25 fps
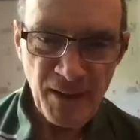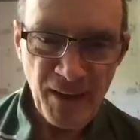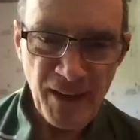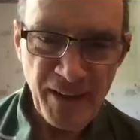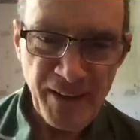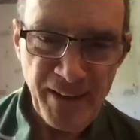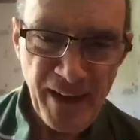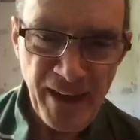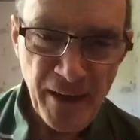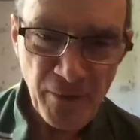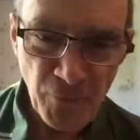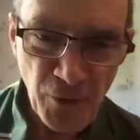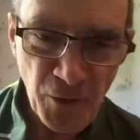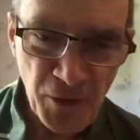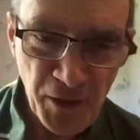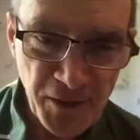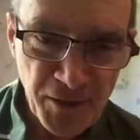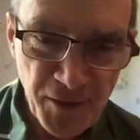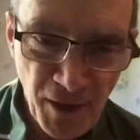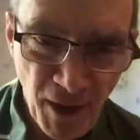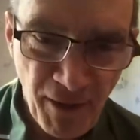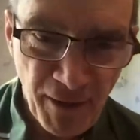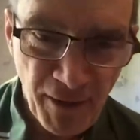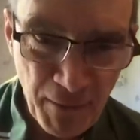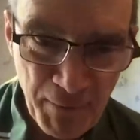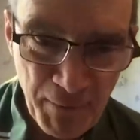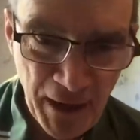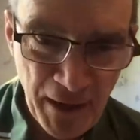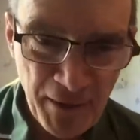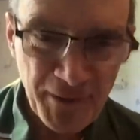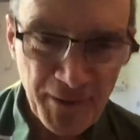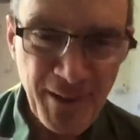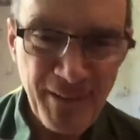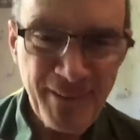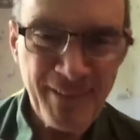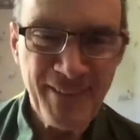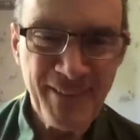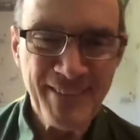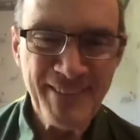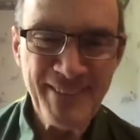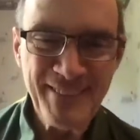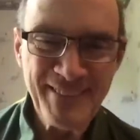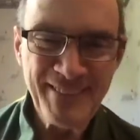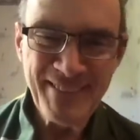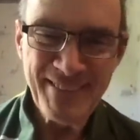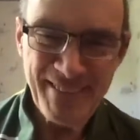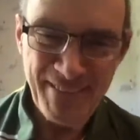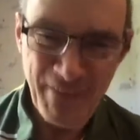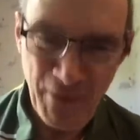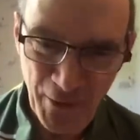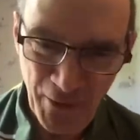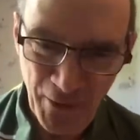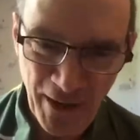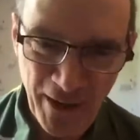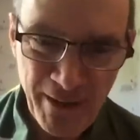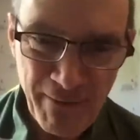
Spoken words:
I can't really talk about. Okay.